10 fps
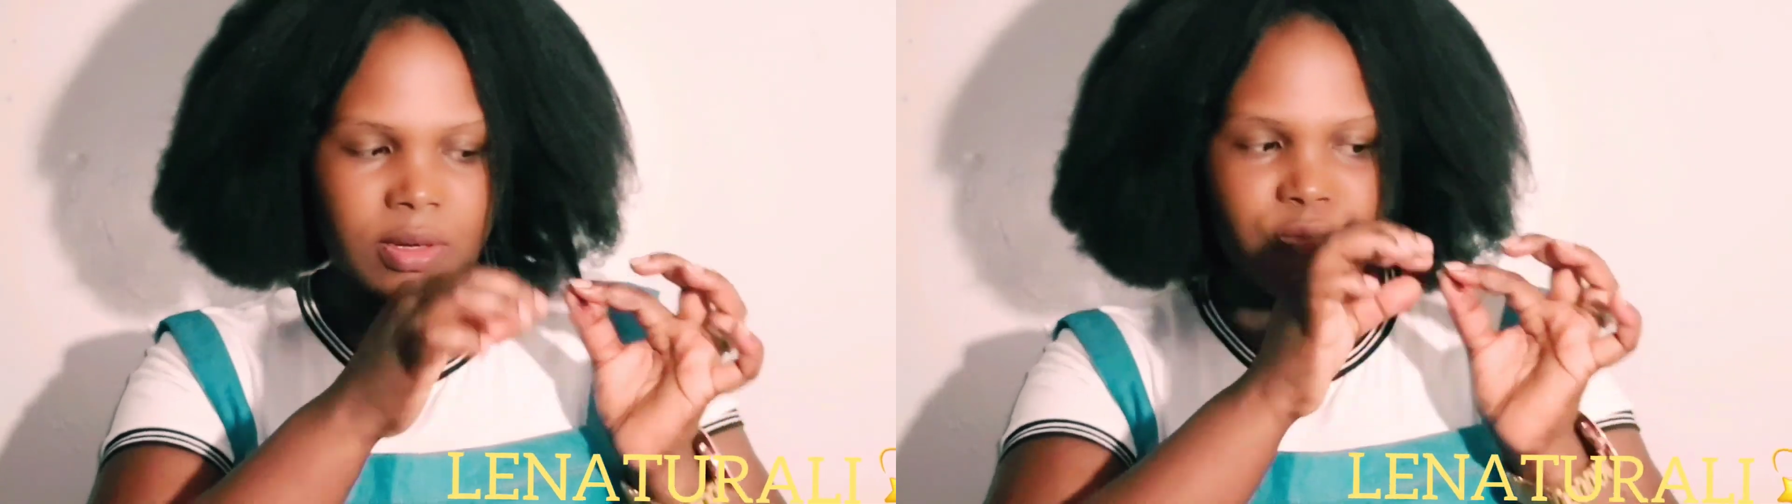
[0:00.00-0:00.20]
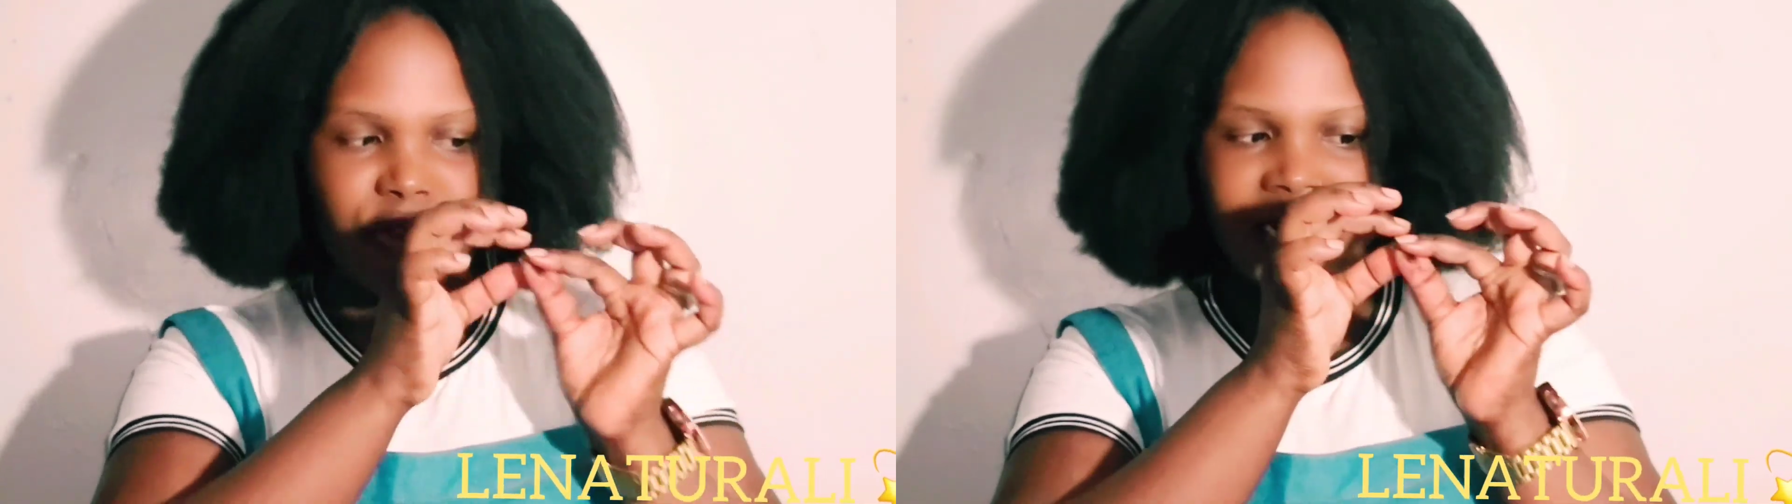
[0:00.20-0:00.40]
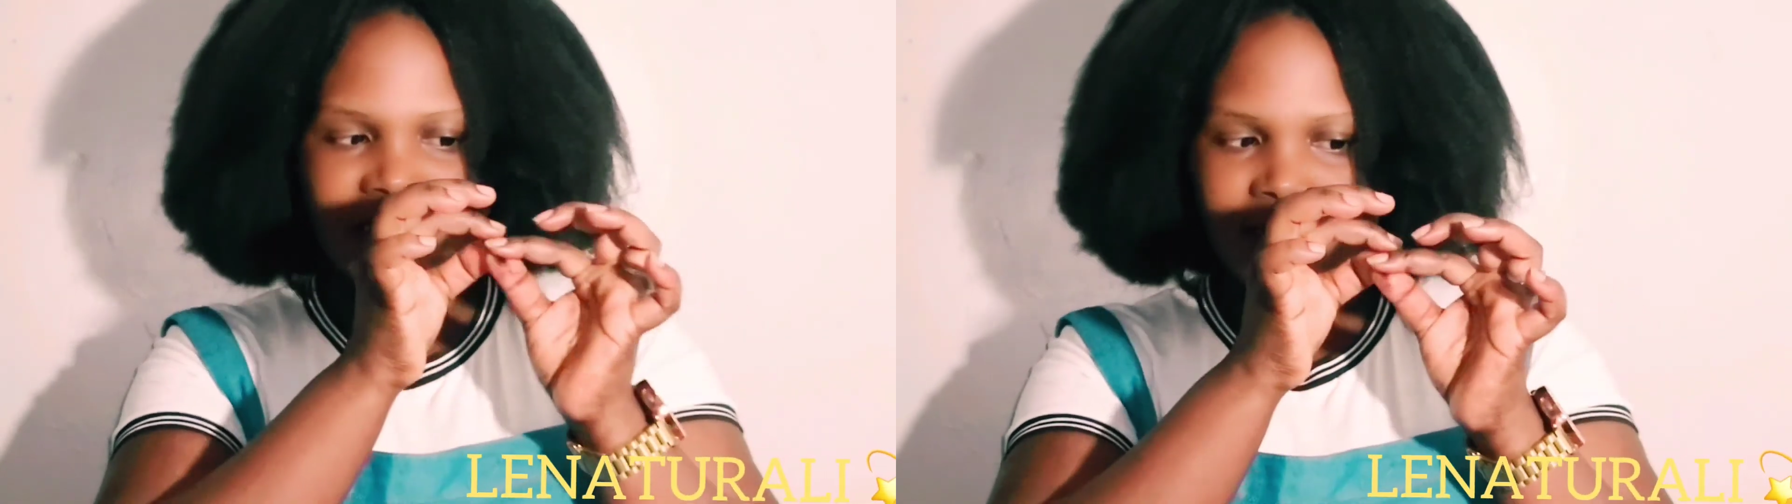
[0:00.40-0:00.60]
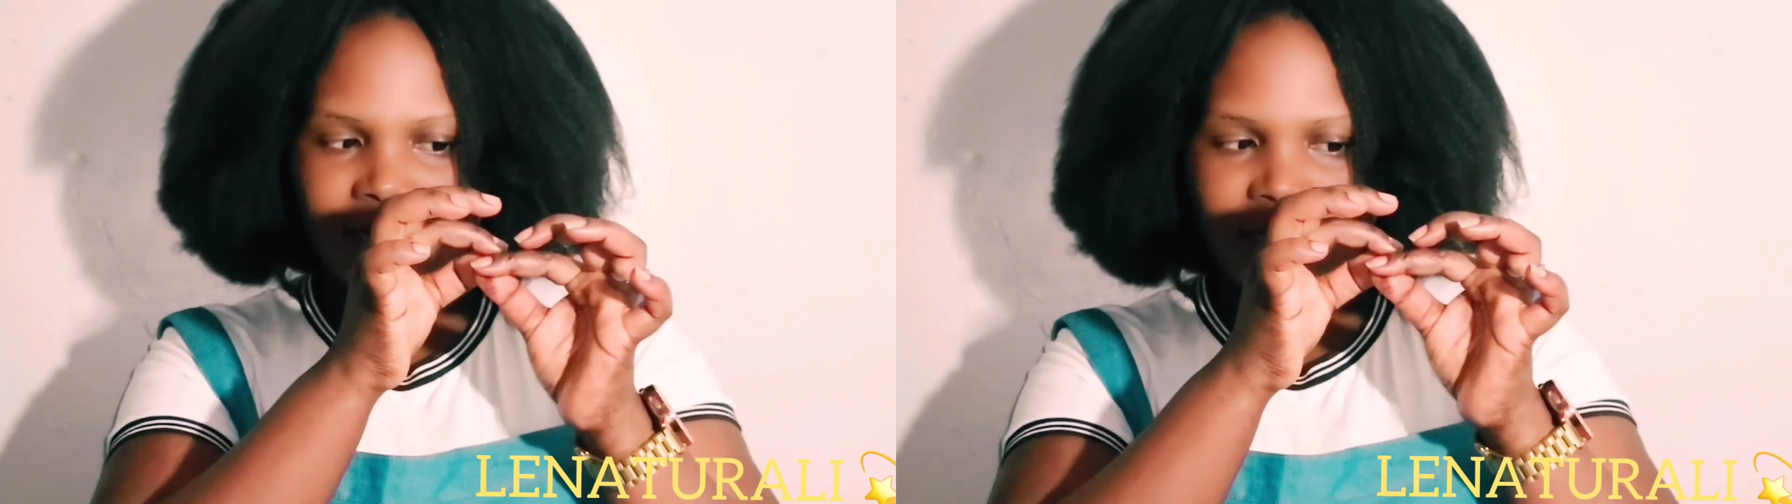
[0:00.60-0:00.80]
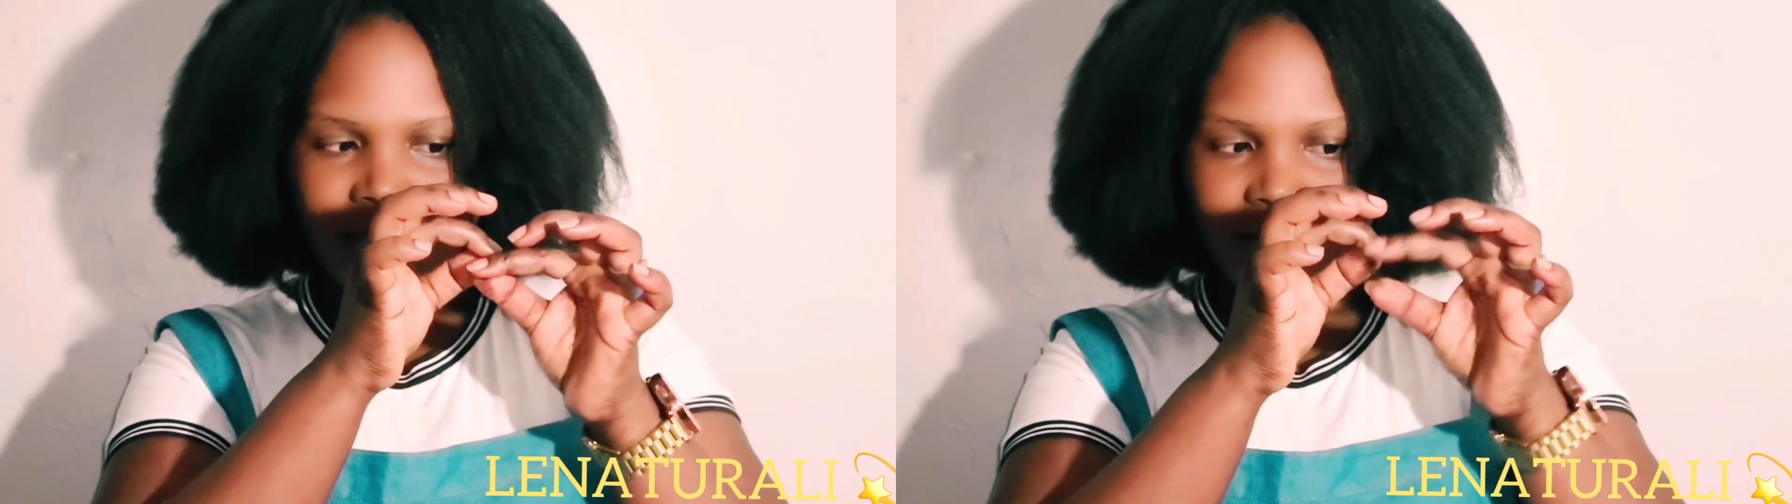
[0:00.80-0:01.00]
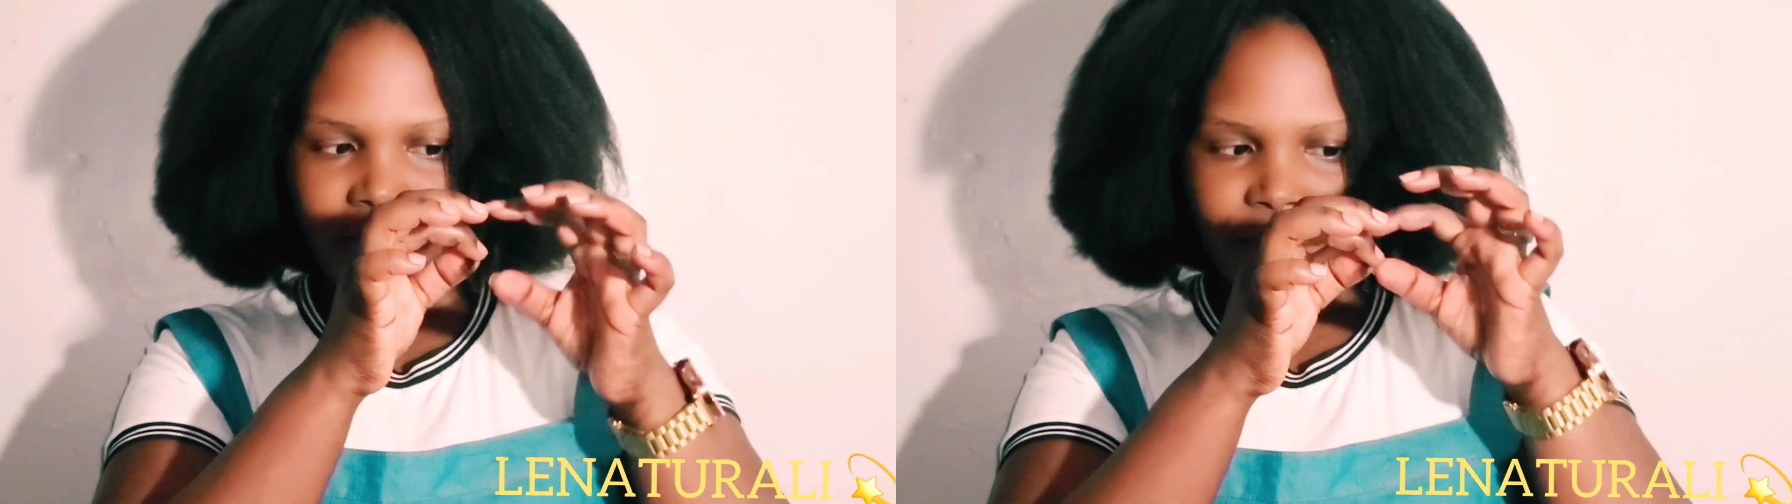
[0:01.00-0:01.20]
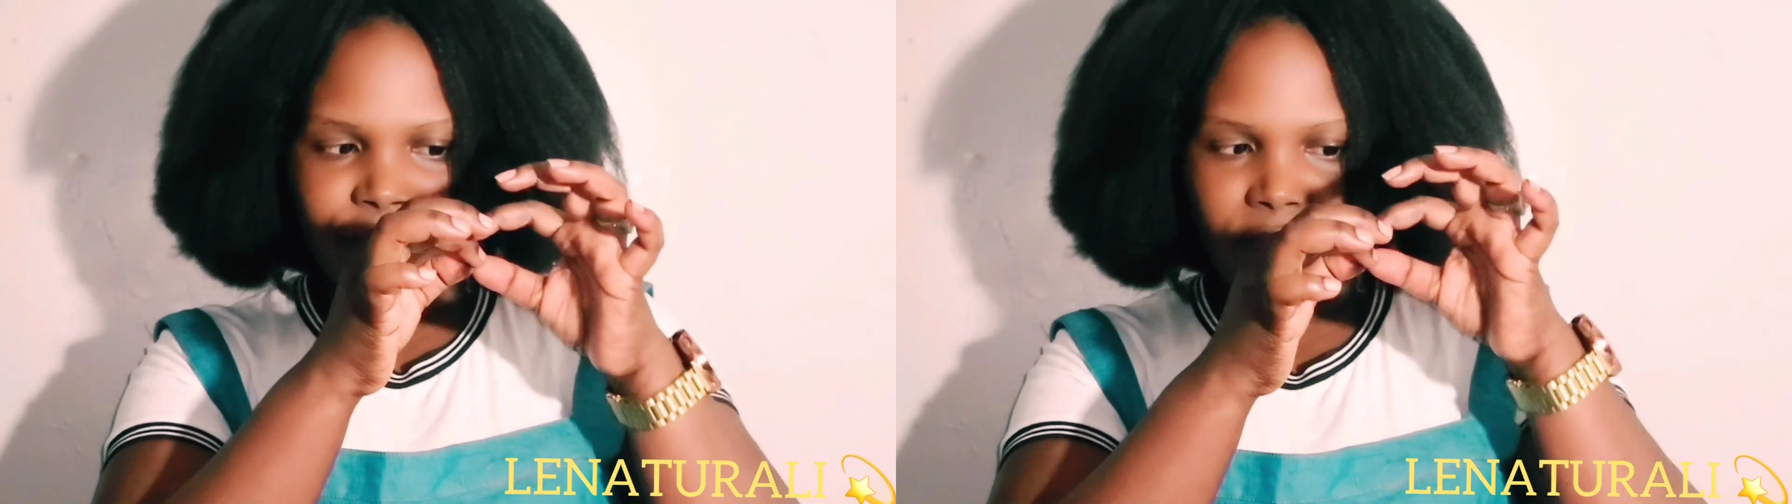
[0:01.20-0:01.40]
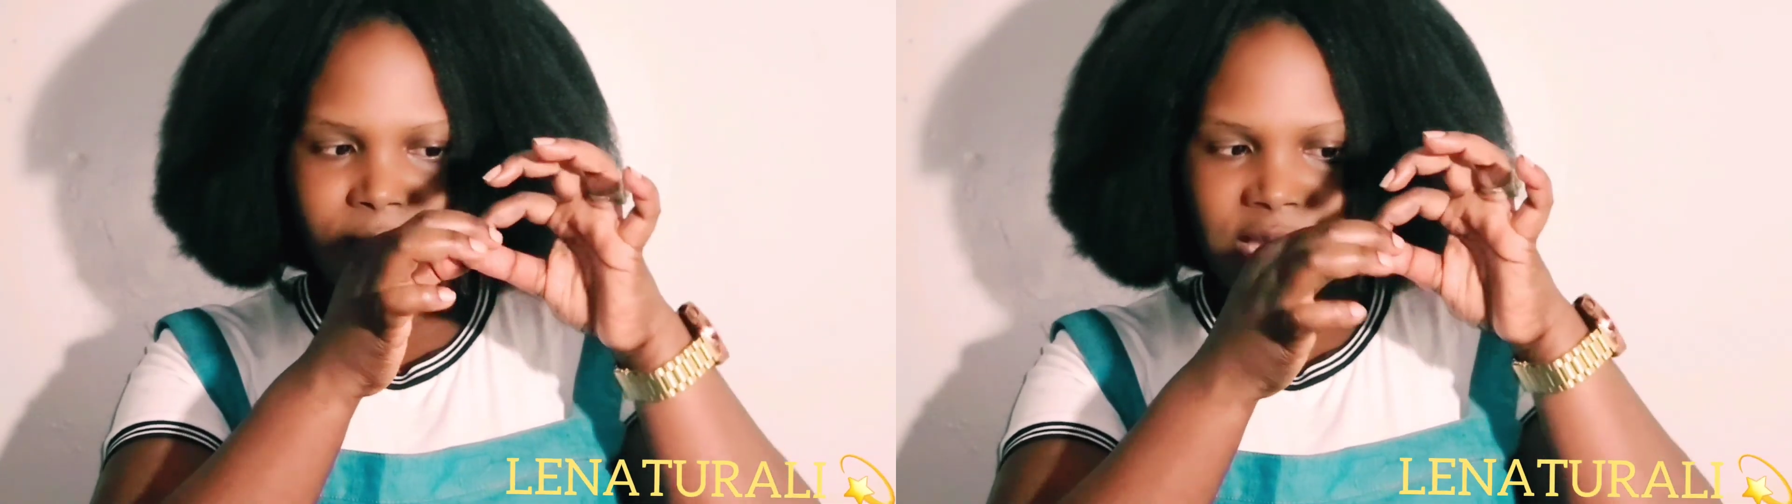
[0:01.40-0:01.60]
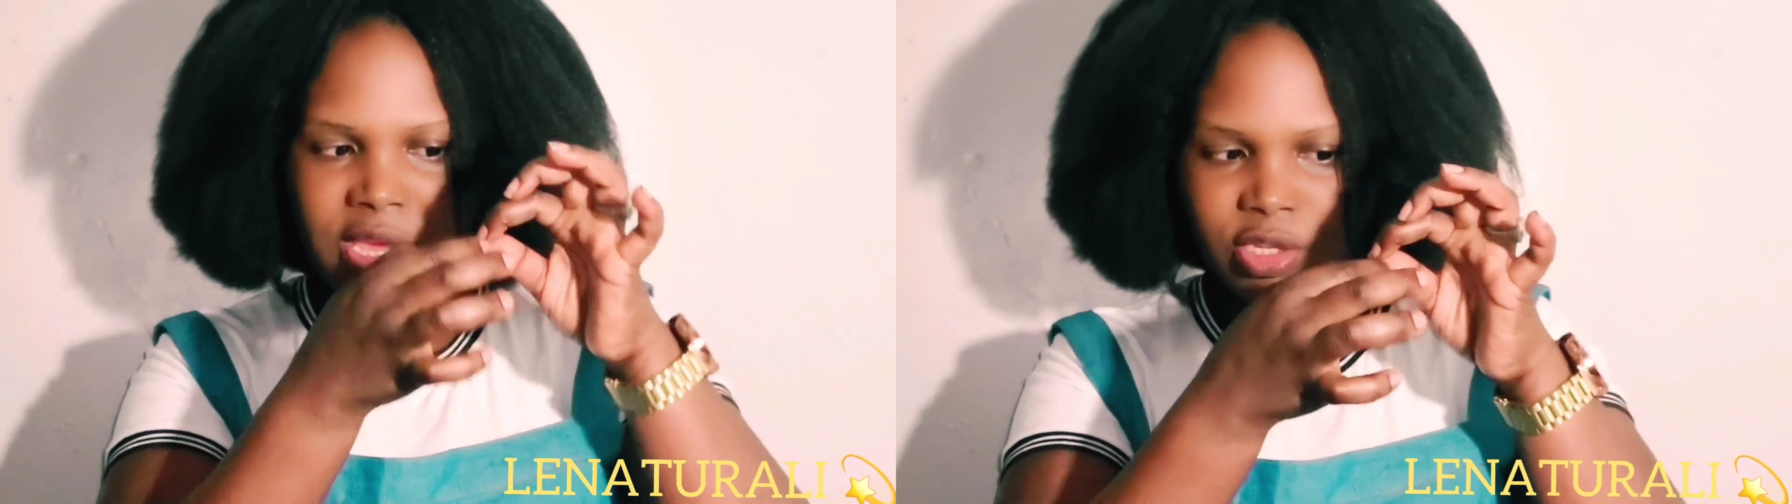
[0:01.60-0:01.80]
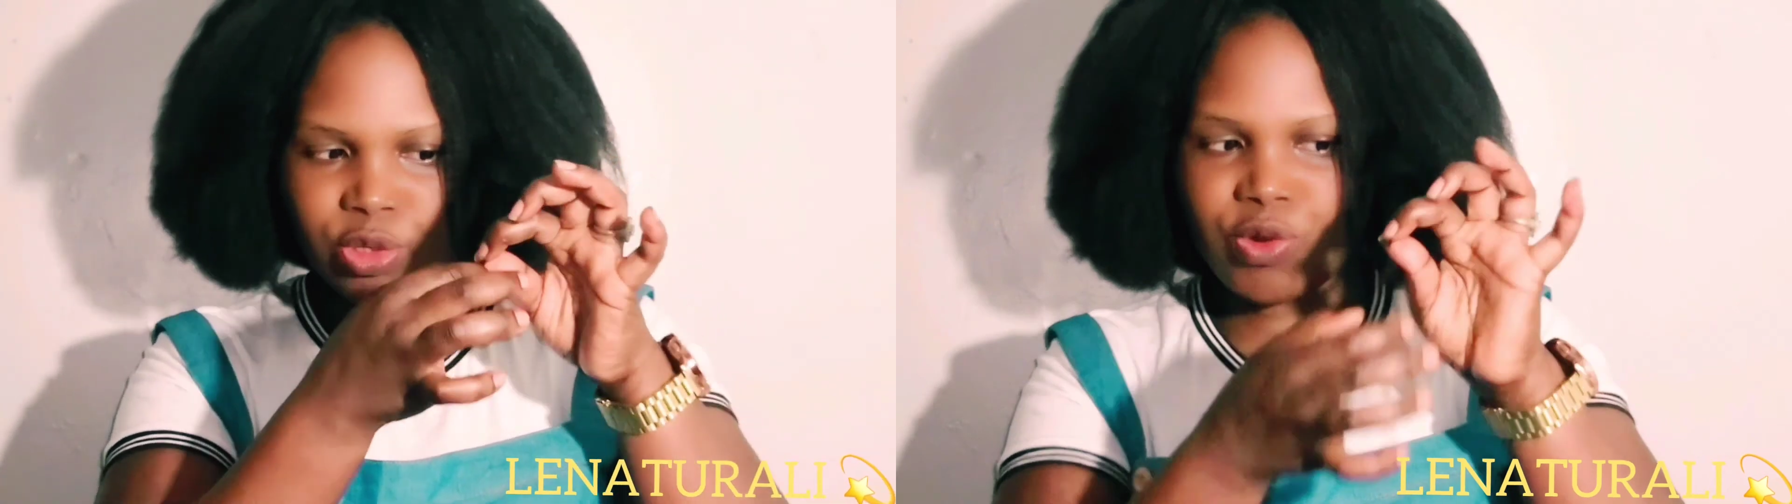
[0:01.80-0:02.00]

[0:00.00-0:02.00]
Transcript: really from here